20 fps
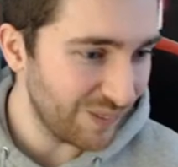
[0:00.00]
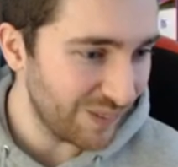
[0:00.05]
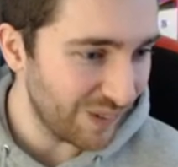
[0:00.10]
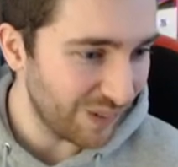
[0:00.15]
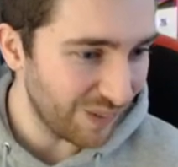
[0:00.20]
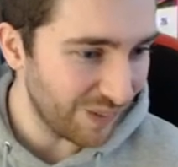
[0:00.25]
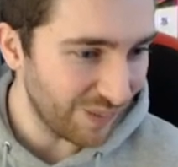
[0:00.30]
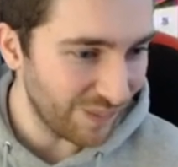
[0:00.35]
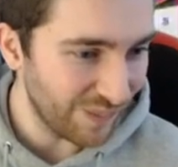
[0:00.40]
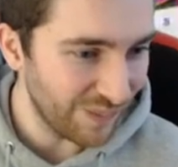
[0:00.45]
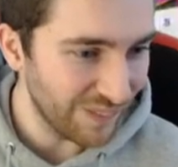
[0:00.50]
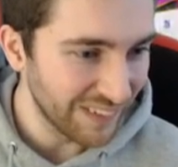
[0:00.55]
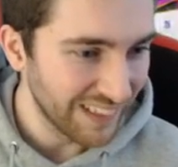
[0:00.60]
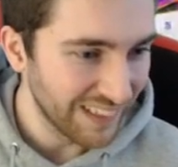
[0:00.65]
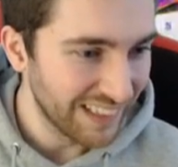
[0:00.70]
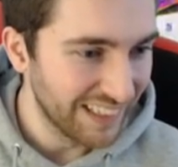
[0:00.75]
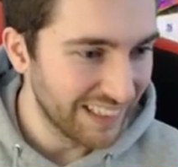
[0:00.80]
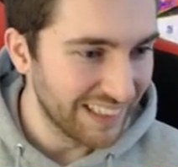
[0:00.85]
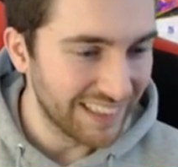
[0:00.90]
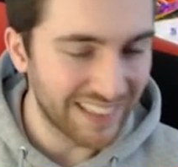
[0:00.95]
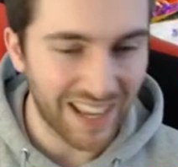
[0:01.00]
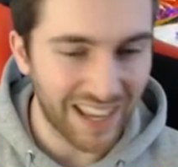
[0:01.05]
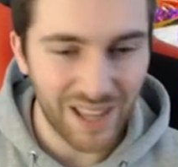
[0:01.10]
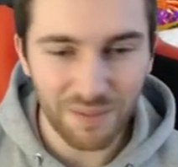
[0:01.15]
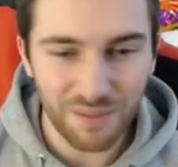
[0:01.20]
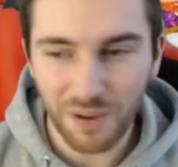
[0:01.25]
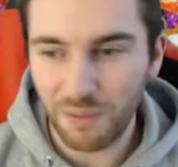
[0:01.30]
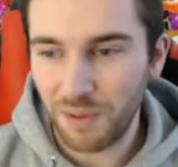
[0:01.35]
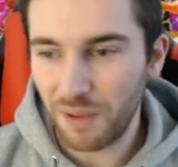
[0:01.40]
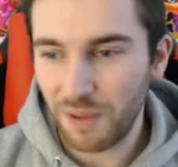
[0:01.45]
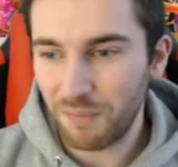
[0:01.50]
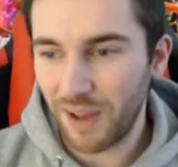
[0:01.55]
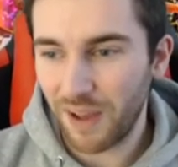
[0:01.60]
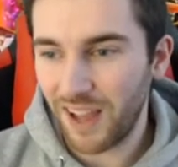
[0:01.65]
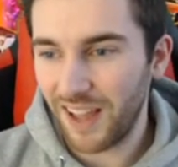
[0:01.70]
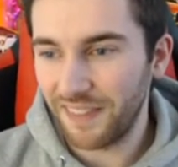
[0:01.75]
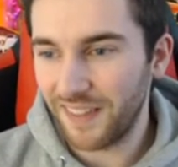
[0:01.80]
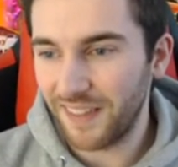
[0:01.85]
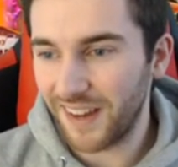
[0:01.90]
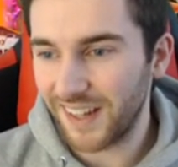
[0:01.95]
know. That has been a big
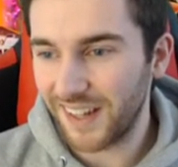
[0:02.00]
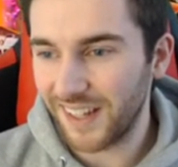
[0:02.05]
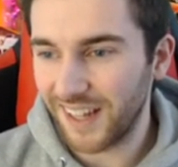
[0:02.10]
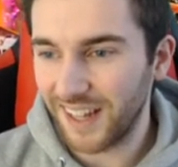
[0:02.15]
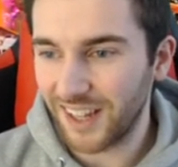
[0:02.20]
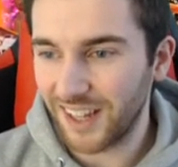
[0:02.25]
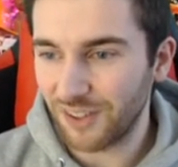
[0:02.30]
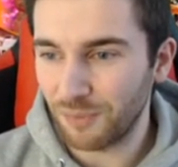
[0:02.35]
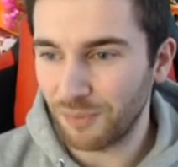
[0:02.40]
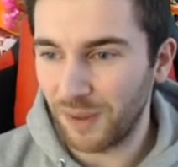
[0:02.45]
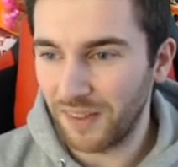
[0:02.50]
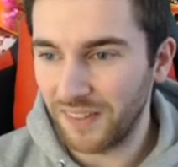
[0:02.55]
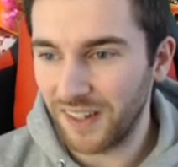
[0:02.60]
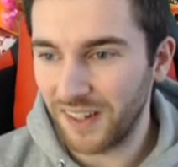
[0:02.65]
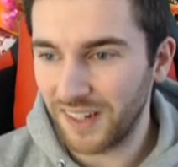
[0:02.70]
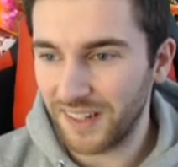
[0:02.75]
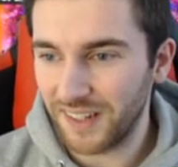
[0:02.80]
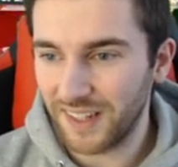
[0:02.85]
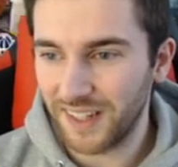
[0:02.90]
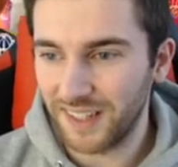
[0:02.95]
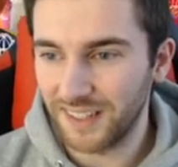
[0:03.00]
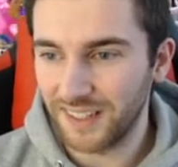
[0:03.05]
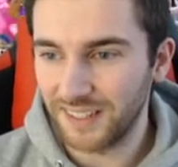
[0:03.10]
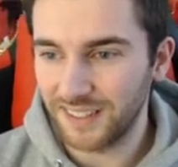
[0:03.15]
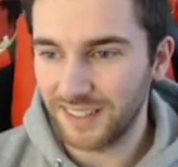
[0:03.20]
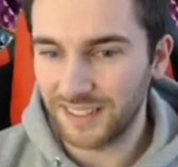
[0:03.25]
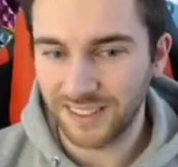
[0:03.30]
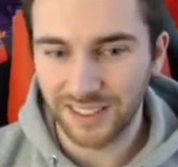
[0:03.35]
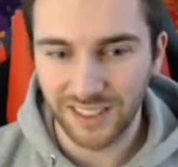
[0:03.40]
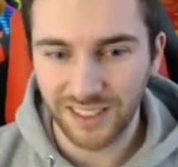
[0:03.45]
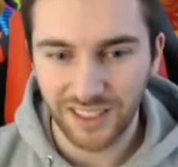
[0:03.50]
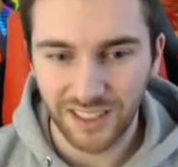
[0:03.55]
bad. That it has, man. That it has.